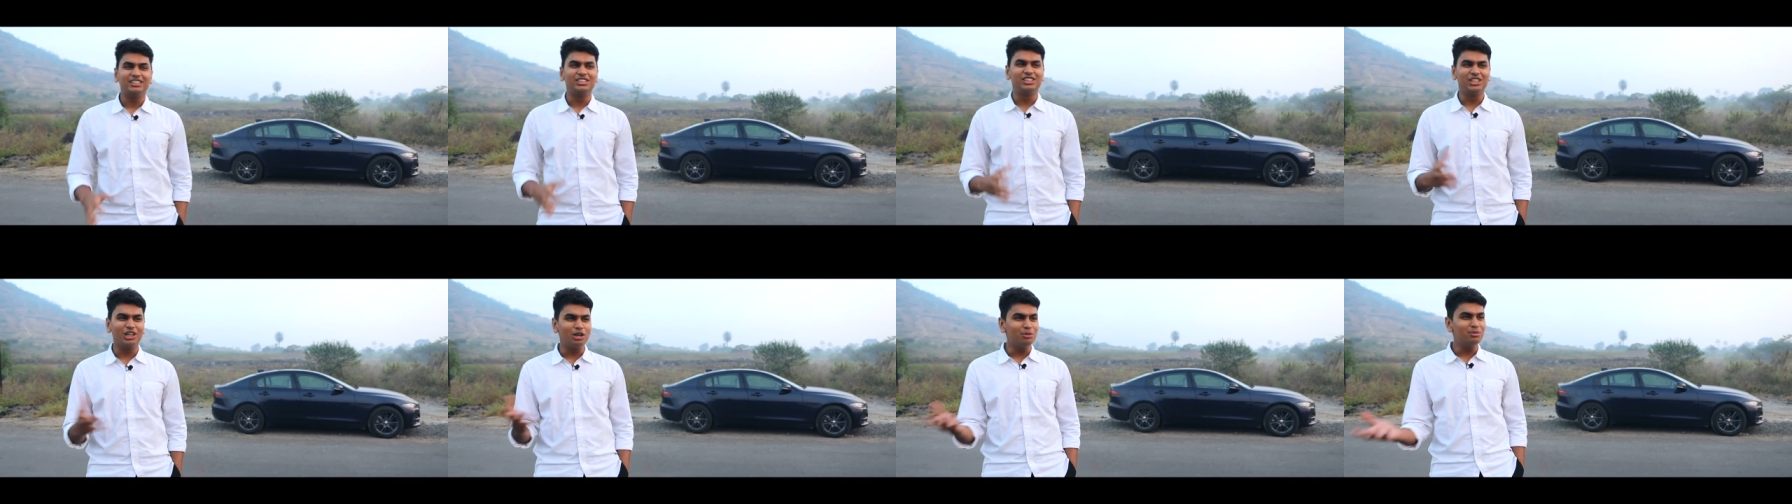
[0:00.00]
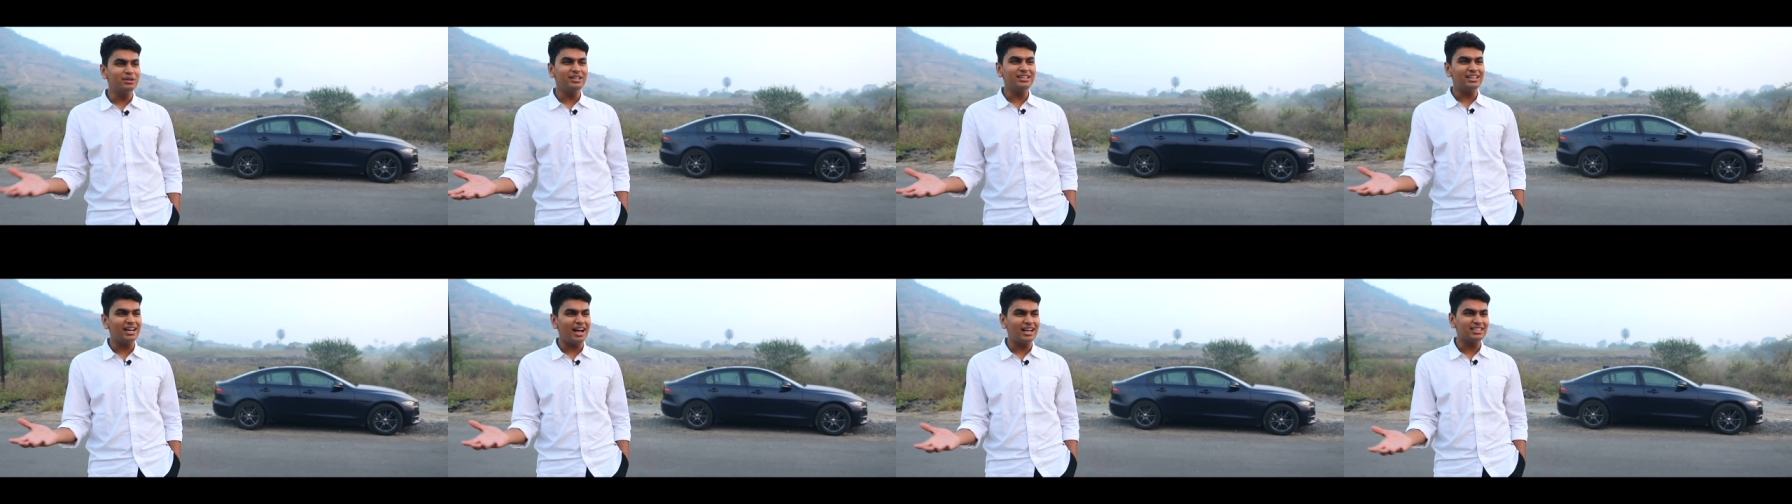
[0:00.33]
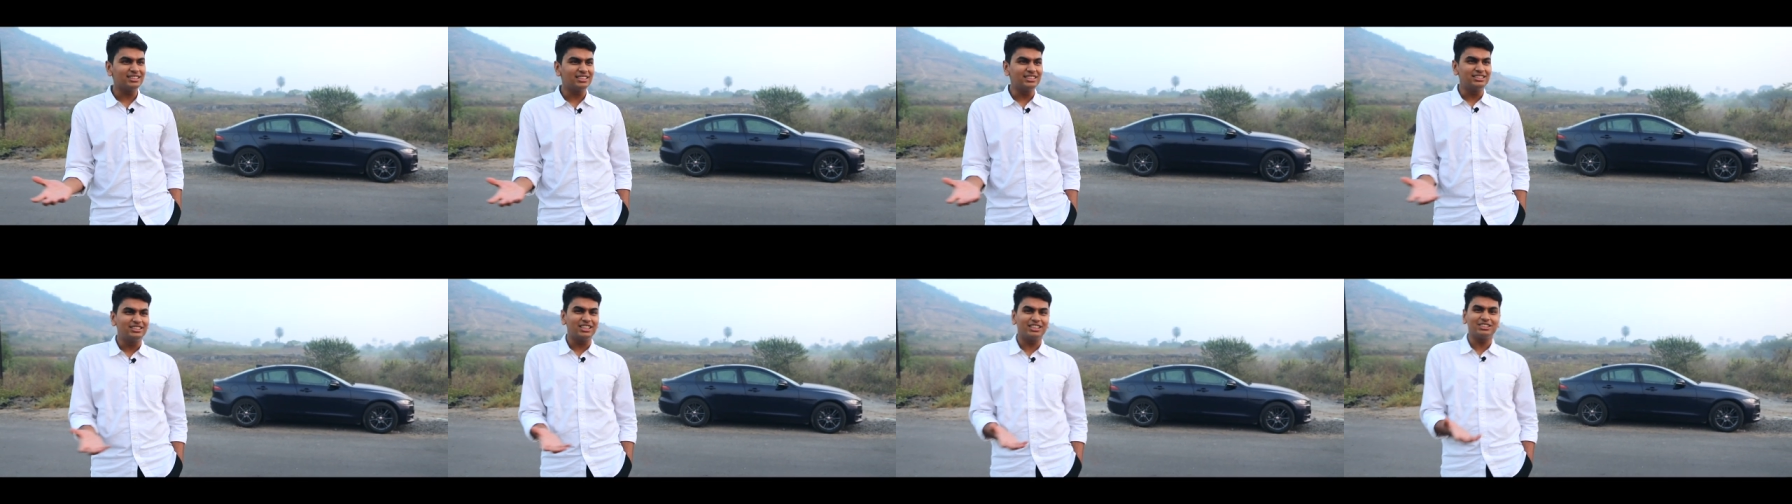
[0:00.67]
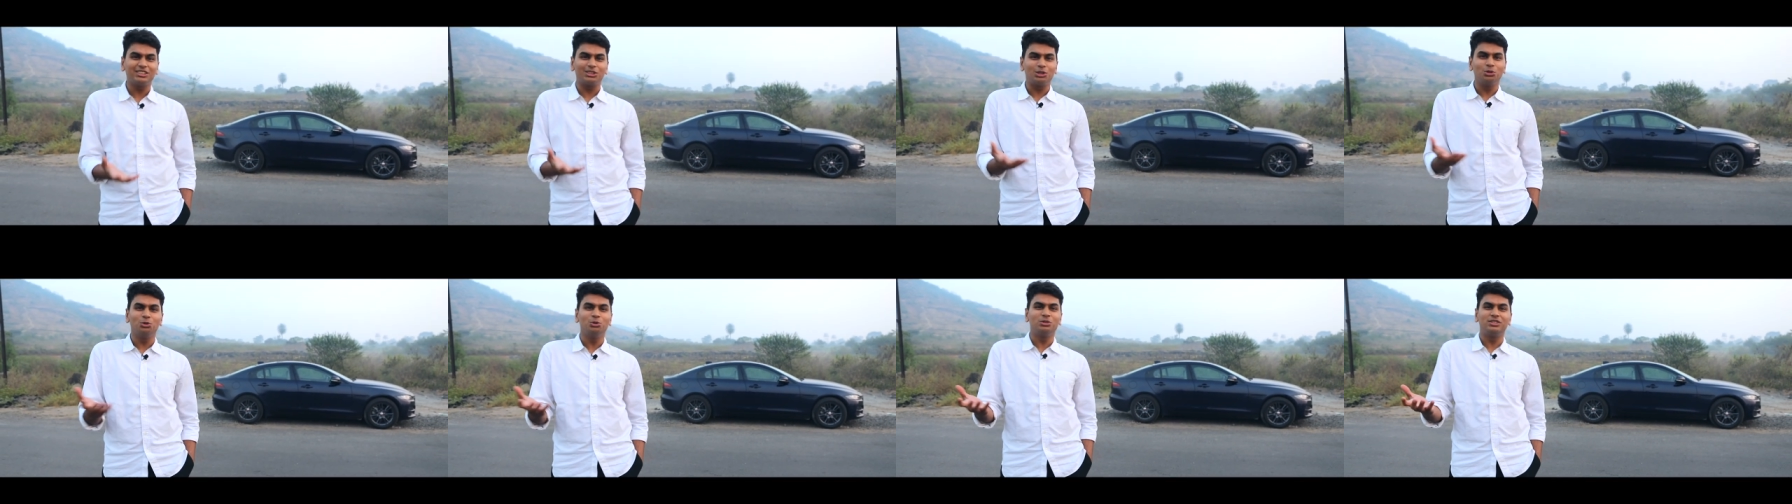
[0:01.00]
German cars are
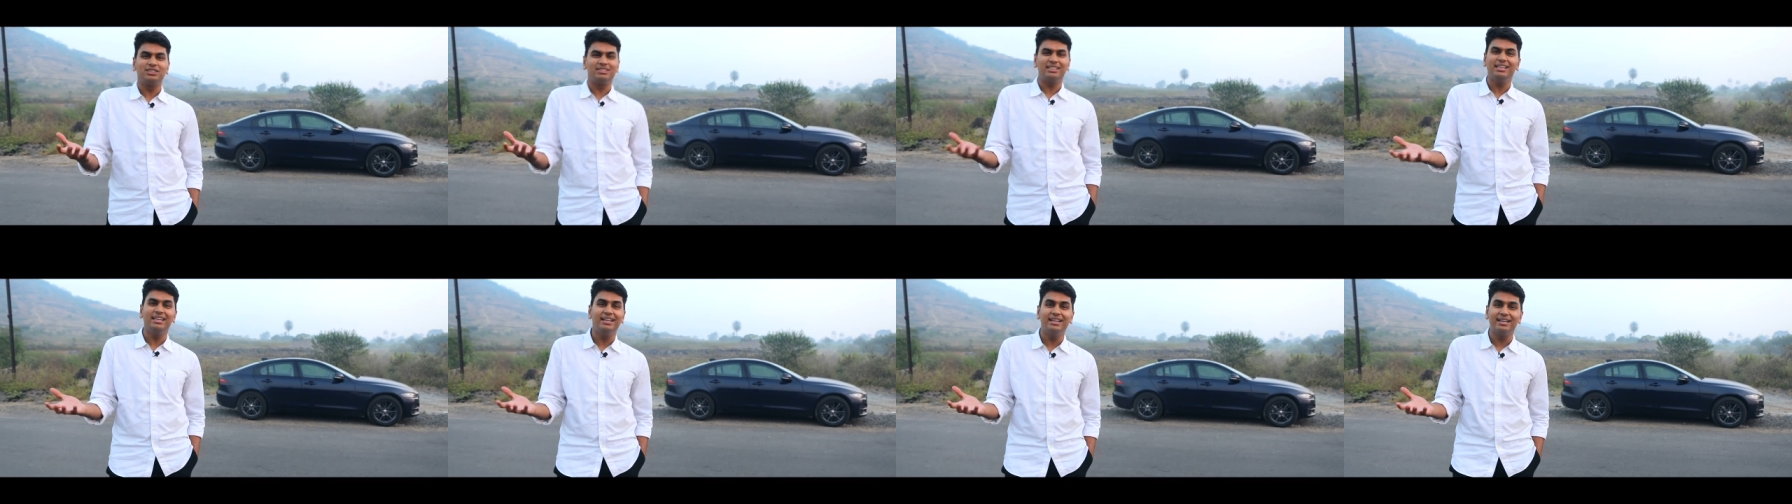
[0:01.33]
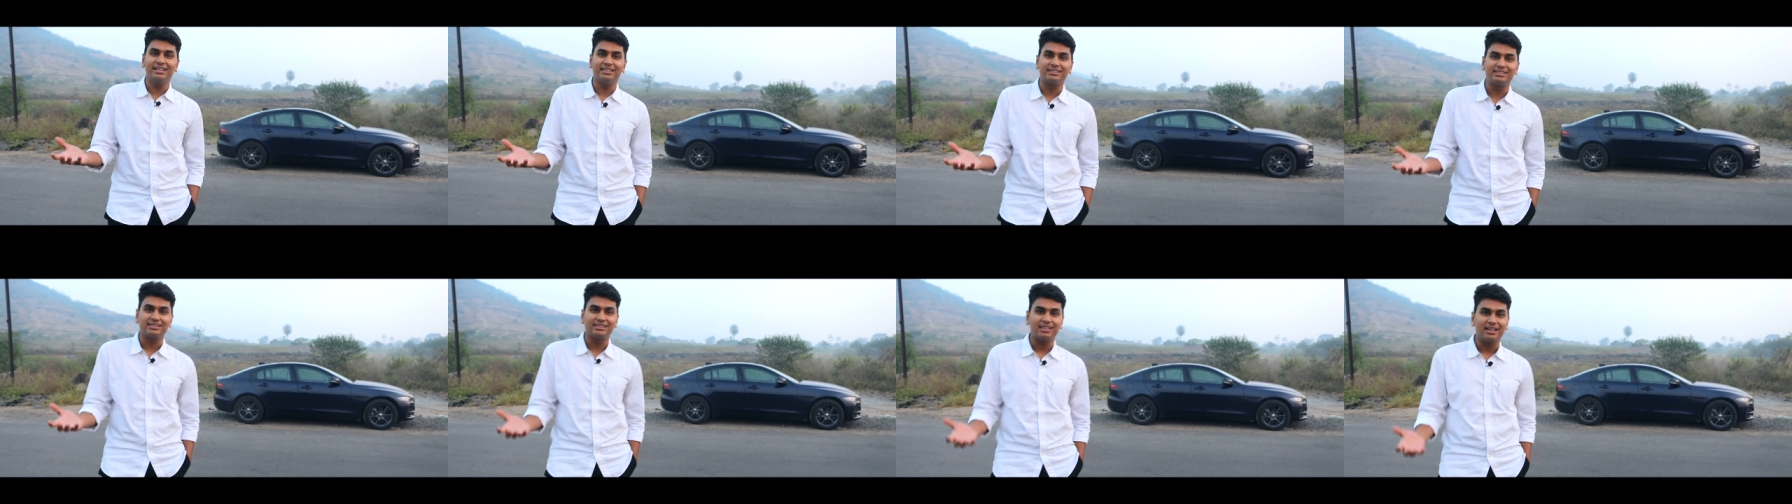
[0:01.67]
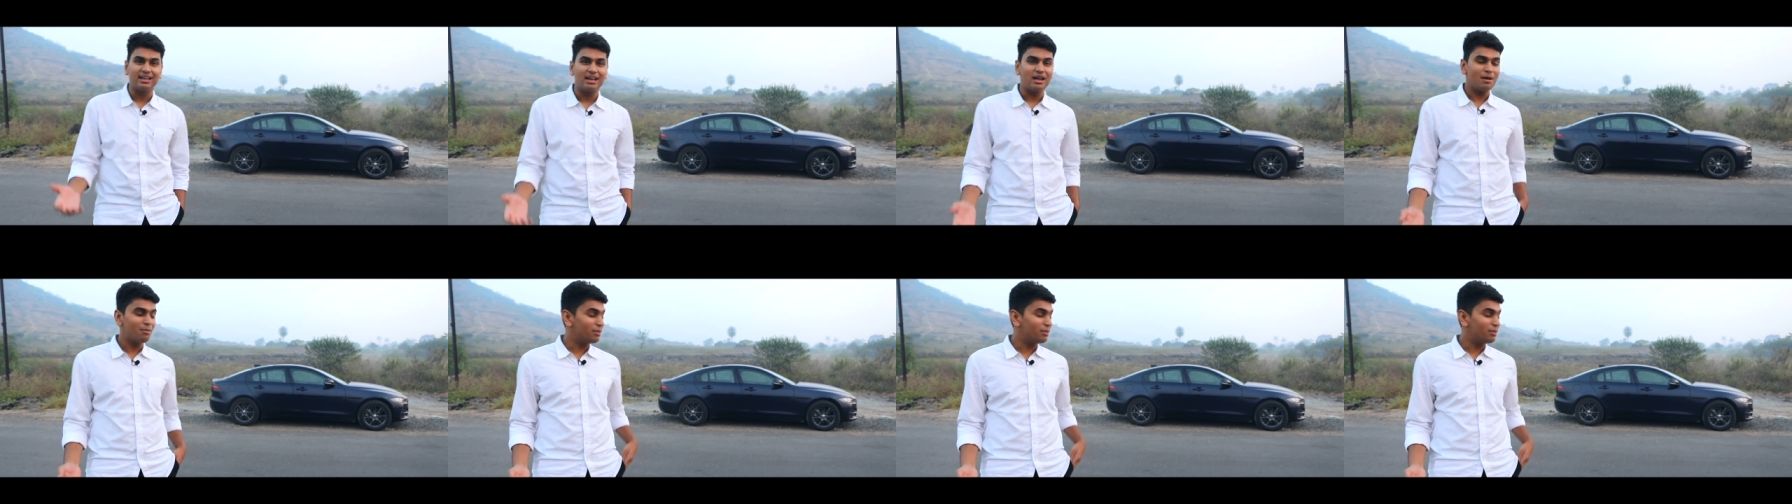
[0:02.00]
just too serious,